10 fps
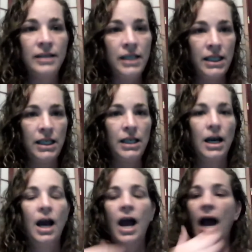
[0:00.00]
heat,
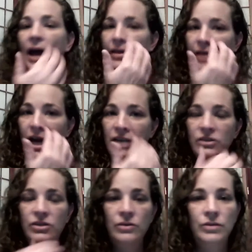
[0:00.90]
and then
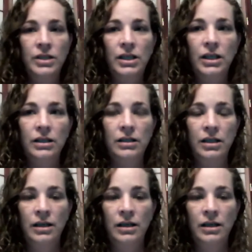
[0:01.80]
do the